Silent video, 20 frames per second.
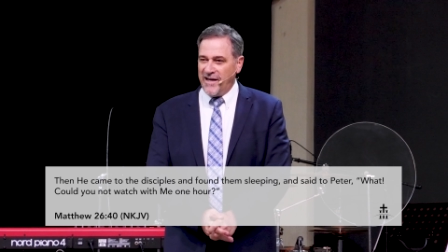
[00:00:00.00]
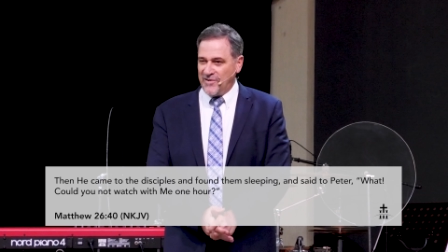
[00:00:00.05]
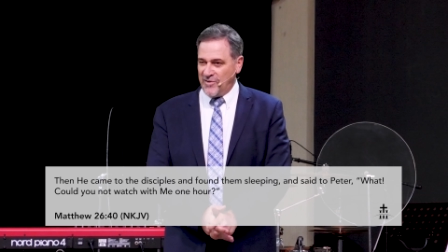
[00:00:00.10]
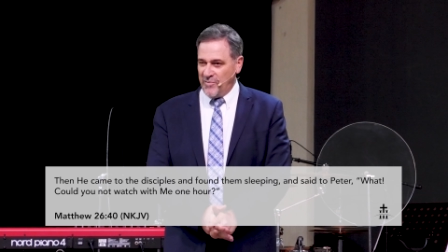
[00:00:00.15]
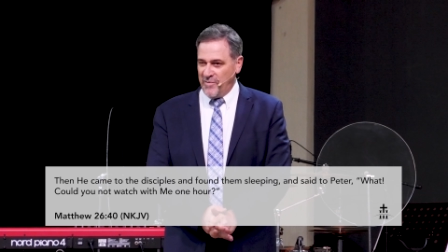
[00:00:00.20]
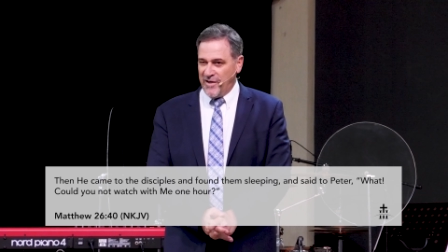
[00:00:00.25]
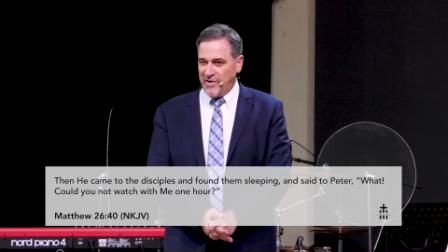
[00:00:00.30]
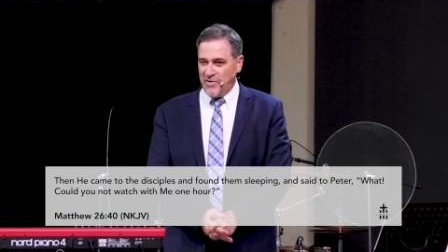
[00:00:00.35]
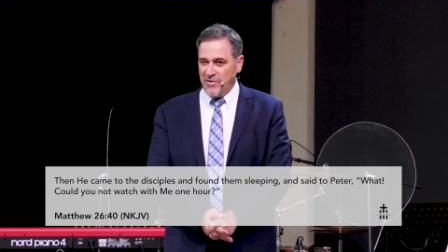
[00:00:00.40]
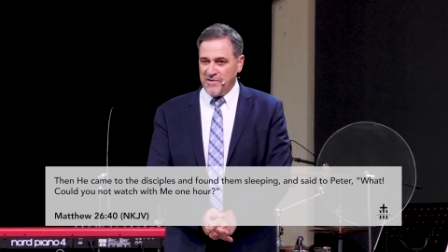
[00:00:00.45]
he
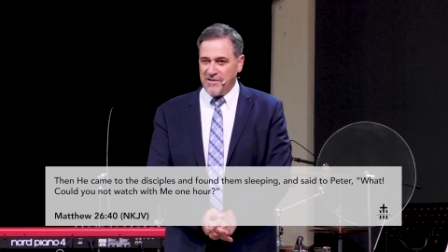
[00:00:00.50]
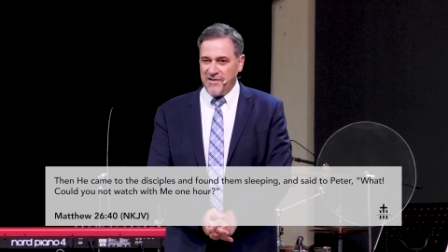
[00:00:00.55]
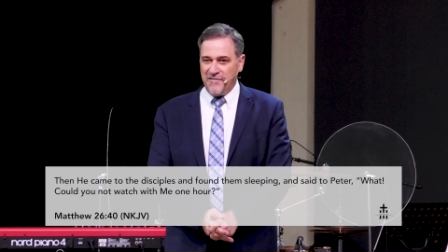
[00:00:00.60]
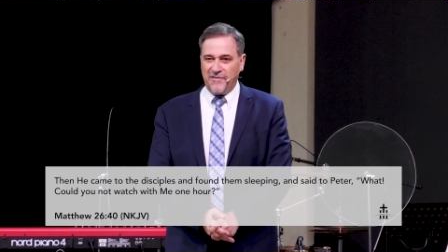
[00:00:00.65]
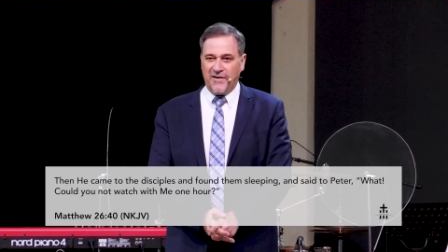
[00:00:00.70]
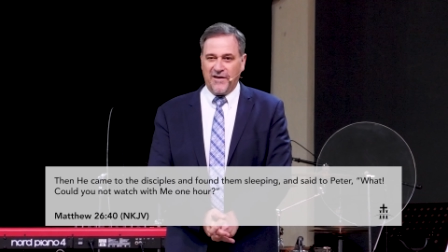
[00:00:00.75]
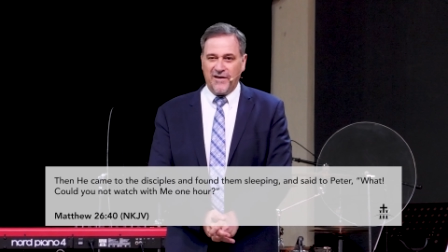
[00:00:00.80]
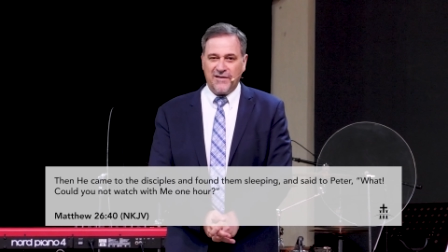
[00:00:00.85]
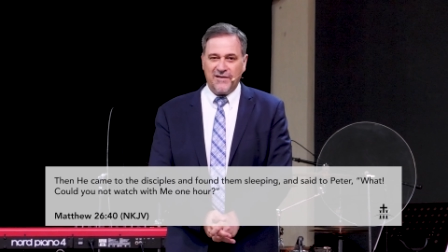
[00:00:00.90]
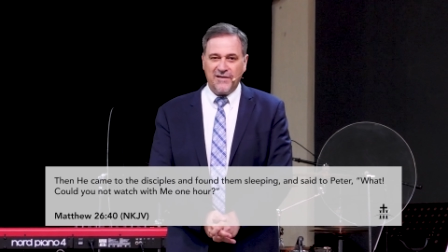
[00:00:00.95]
had to be
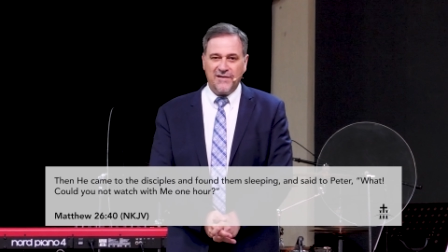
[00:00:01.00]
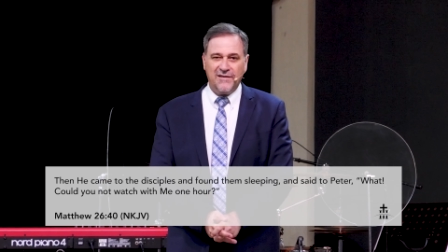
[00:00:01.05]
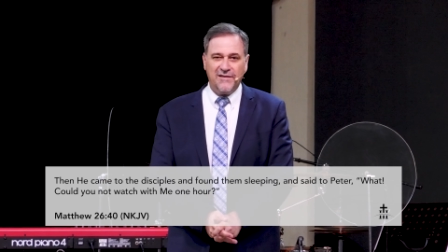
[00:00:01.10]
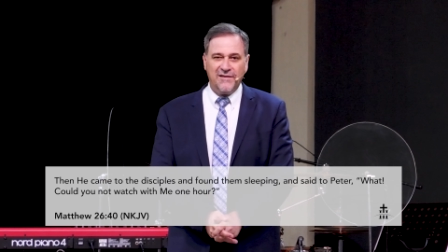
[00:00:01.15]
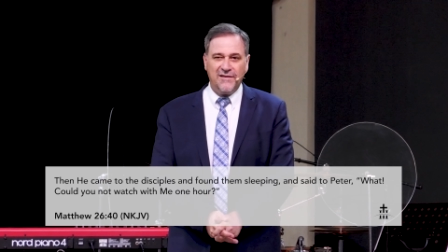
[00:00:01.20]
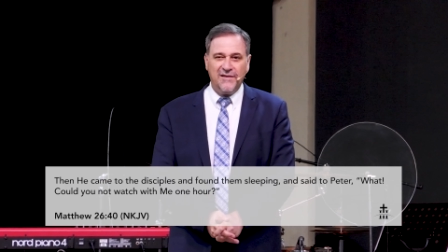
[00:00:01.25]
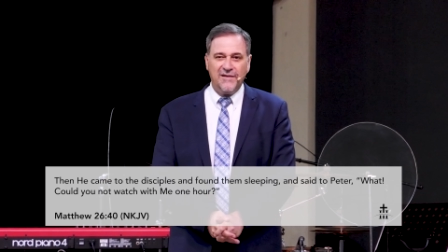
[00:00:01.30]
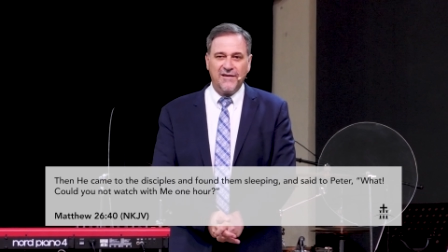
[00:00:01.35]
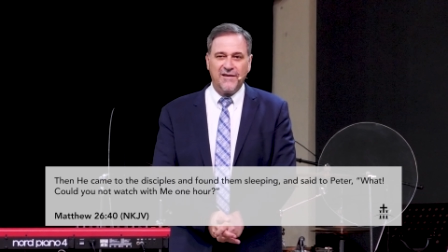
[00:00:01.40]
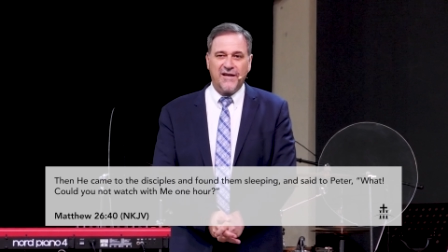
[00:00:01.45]
crucified,
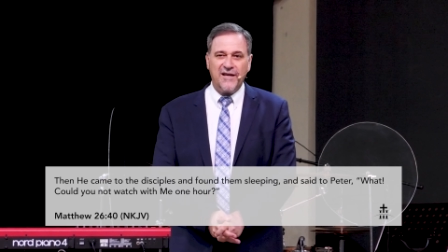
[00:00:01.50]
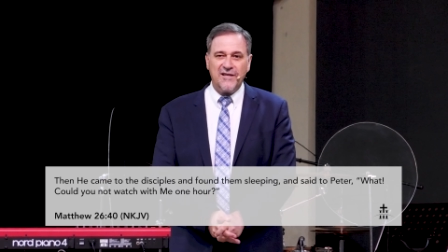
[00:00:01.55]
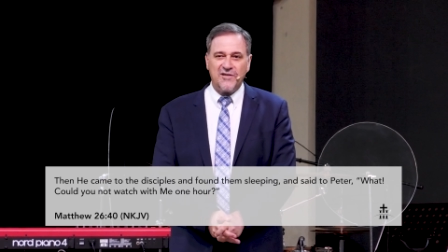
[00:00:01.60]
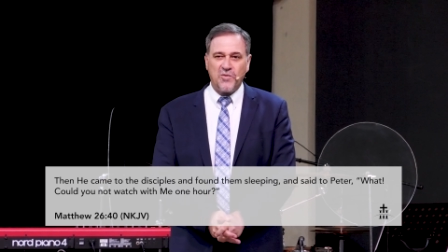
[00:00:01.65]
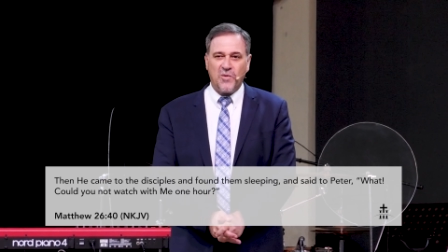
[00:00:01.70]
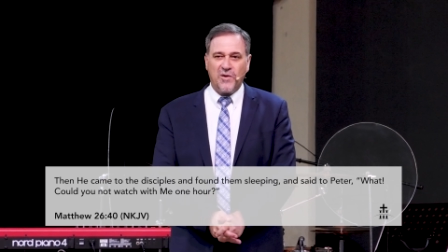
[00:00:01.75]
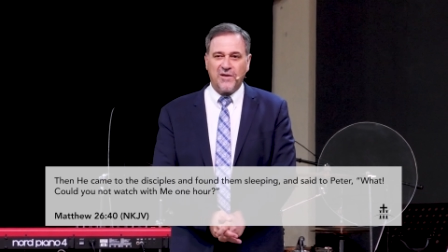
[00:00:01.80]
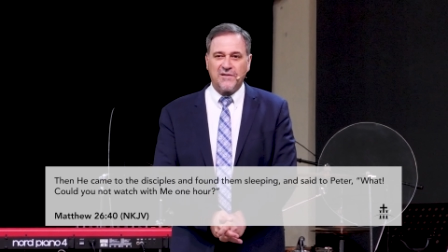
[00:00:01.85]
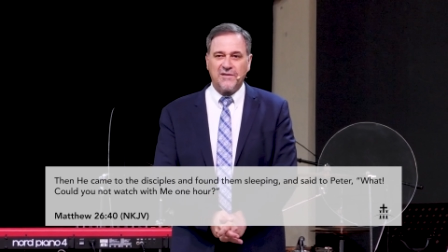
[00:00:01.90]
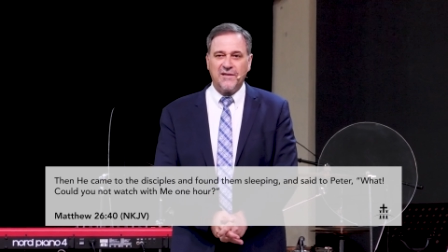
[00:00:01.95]

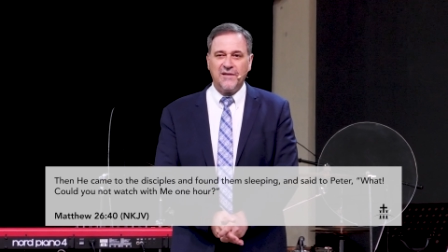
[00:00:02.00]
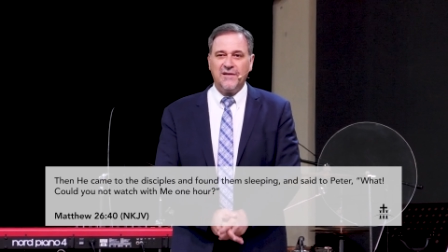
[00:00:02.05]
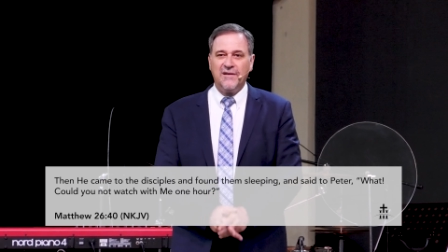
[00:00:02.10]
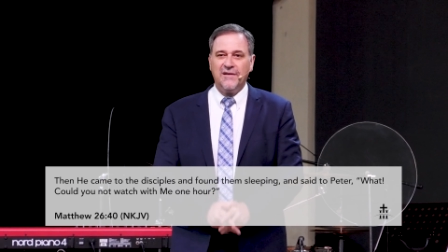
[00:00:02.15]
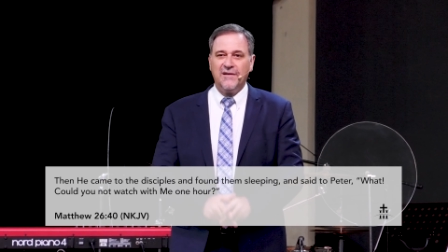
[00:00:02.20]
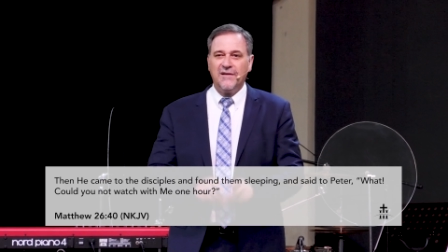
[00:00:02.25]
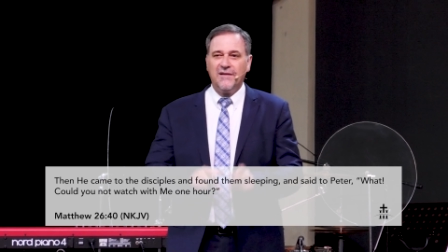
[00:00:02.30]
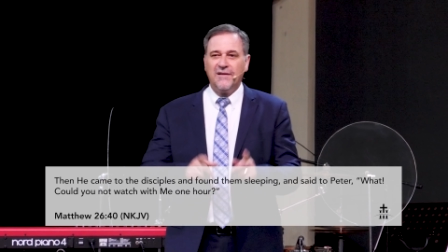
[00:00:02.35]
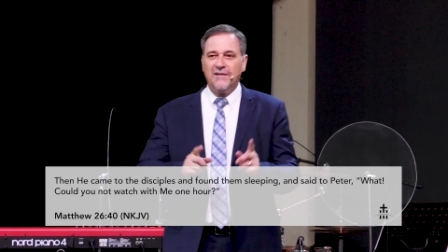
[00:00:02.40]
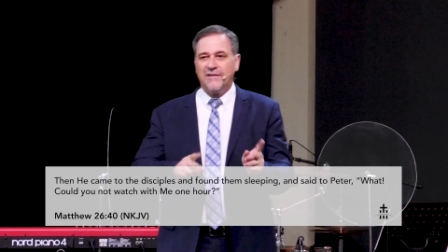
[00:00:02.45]
guess what?
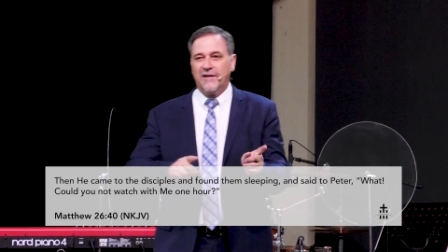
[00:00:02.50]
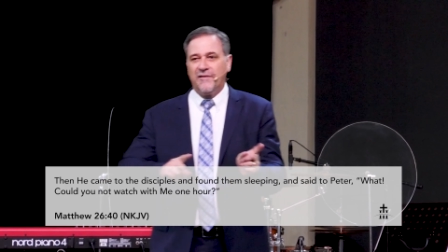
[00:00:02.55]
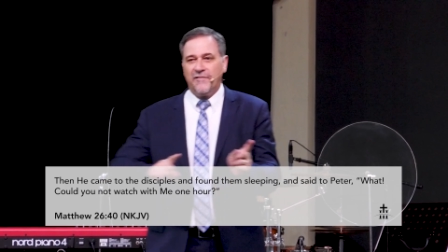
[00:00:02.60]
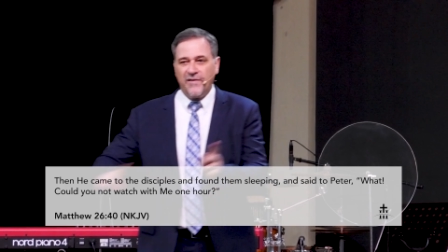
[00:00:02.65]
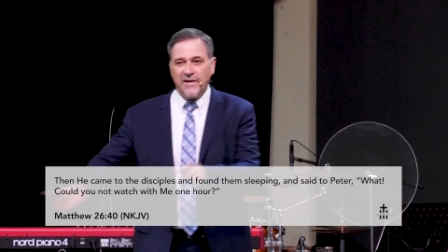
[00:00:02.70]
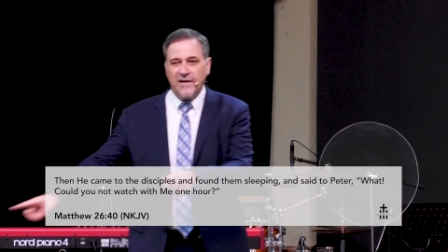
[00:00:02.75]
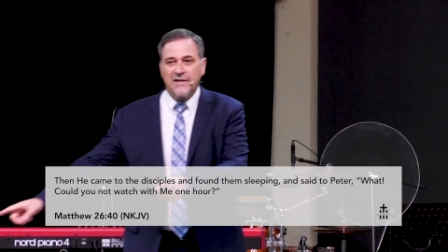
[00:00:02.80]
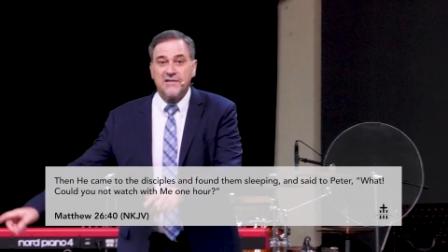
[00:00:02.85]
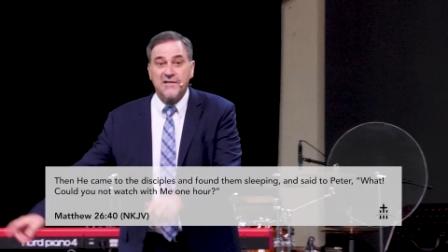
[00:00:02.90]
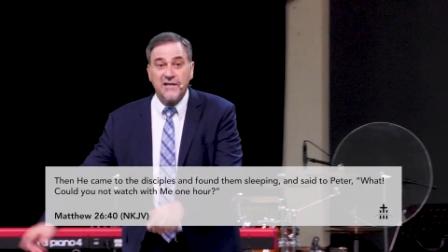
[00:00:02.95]

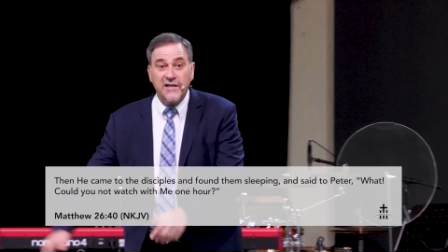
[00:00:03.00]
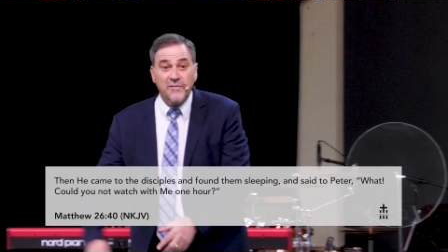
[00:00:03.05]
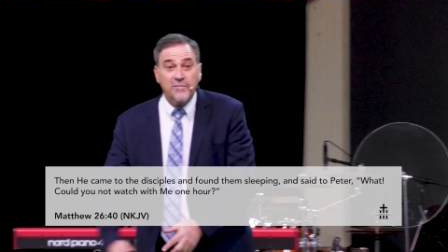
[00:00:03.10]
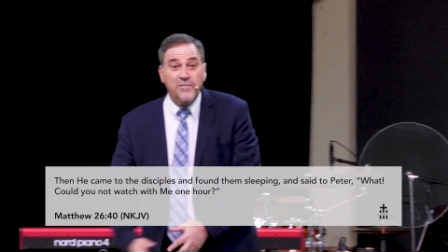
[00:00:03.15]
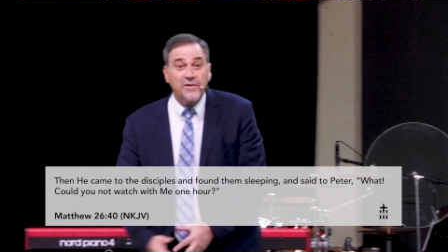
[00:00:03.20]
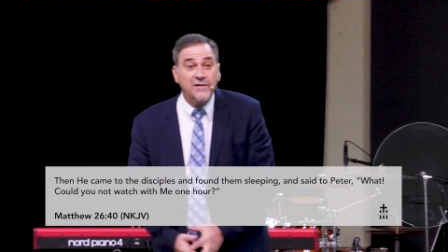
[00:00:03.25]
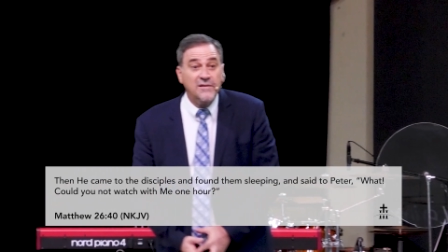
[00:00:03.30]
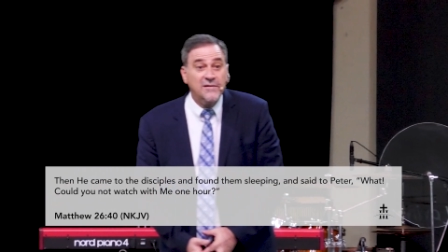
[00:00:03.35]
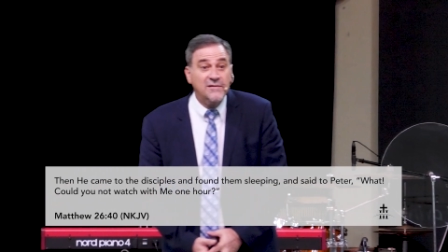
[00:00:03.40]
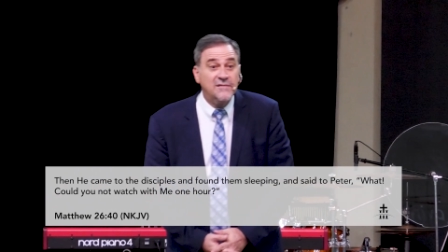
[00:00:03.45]
They fell
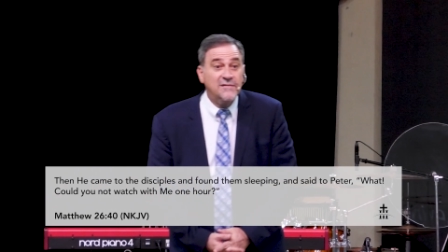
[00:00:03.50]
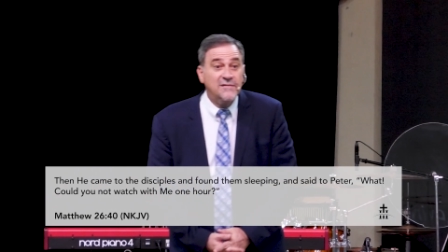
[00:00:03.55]
asleep.